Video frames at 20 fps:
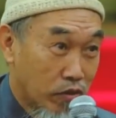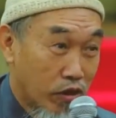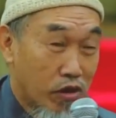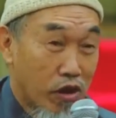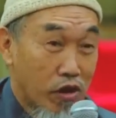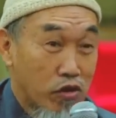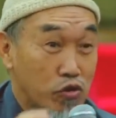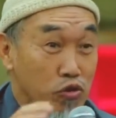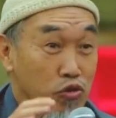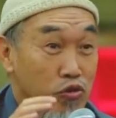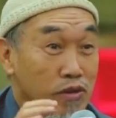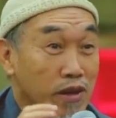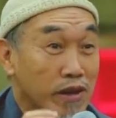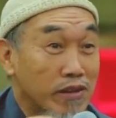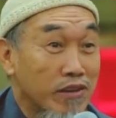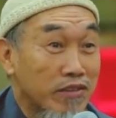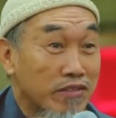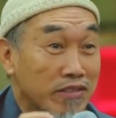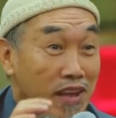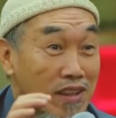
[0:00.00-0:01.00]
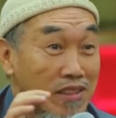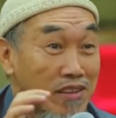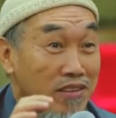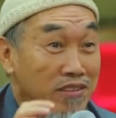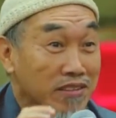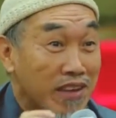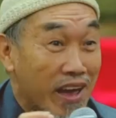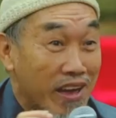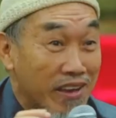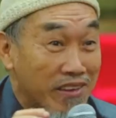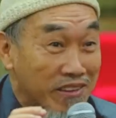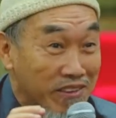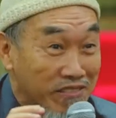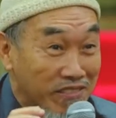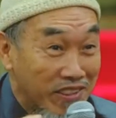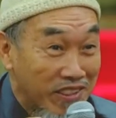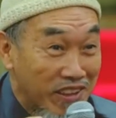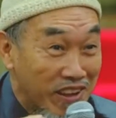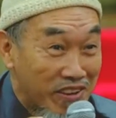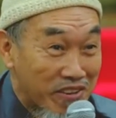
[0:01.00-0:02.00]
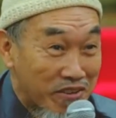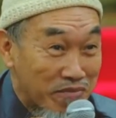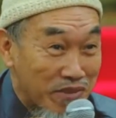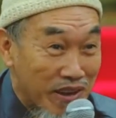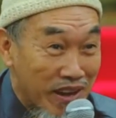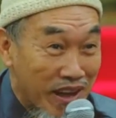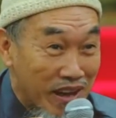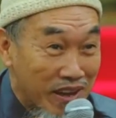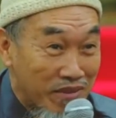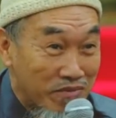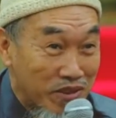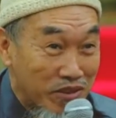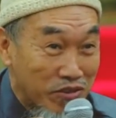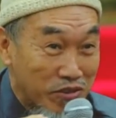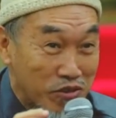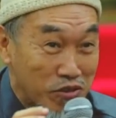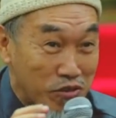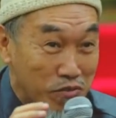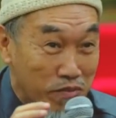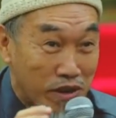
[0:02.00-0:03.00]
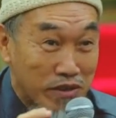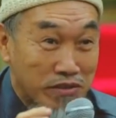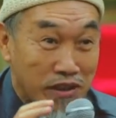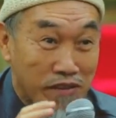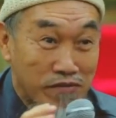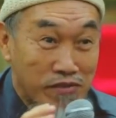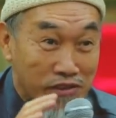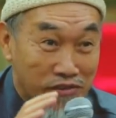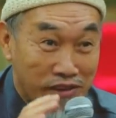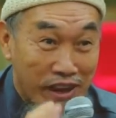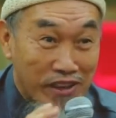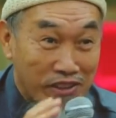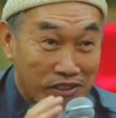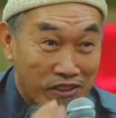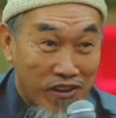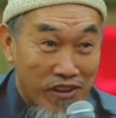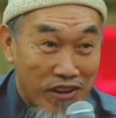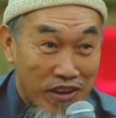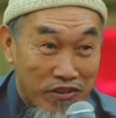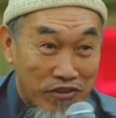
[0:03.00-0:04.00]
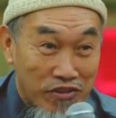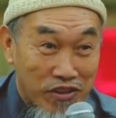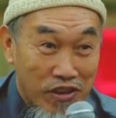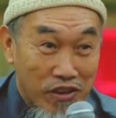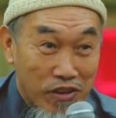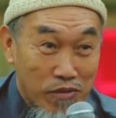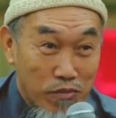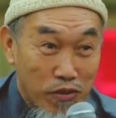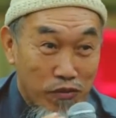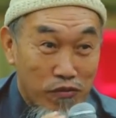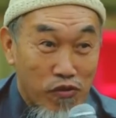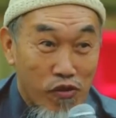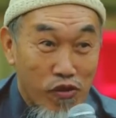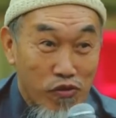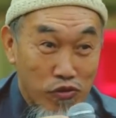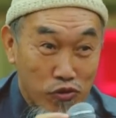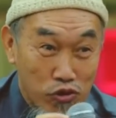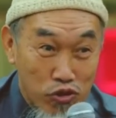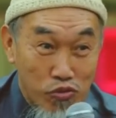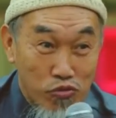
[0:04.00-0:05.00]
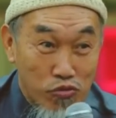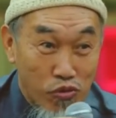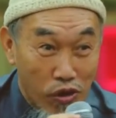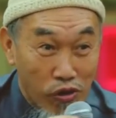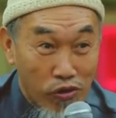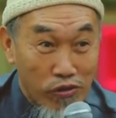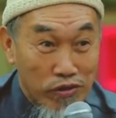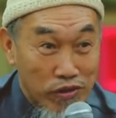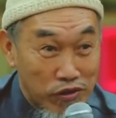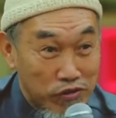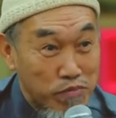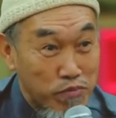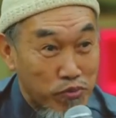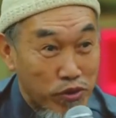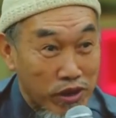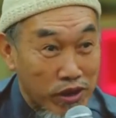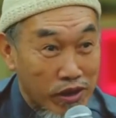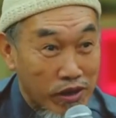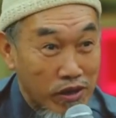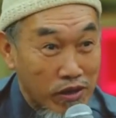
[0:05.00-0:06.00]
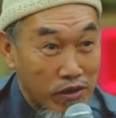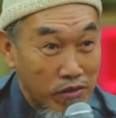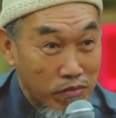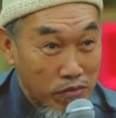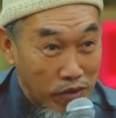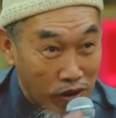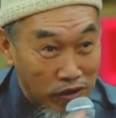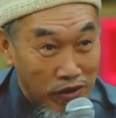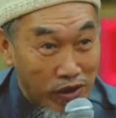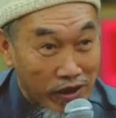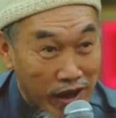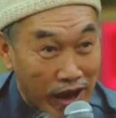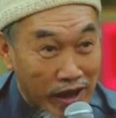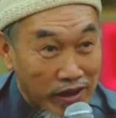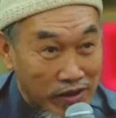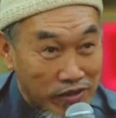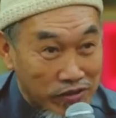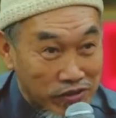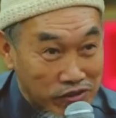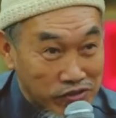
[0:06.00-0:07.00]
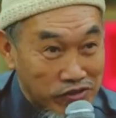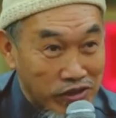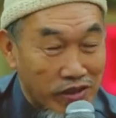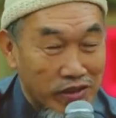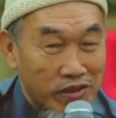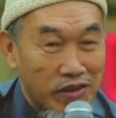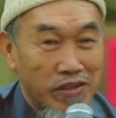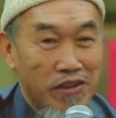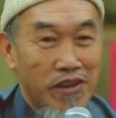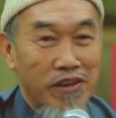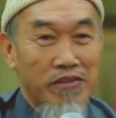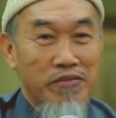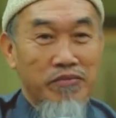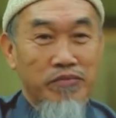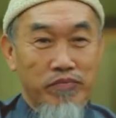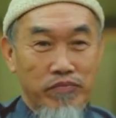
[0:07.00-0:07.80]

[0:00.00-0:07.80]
Because you don't understand the sign of Allah Rabbul Alameen. So you must have the right knowledge before you do all this prayer. May Allah guide us, inshallah.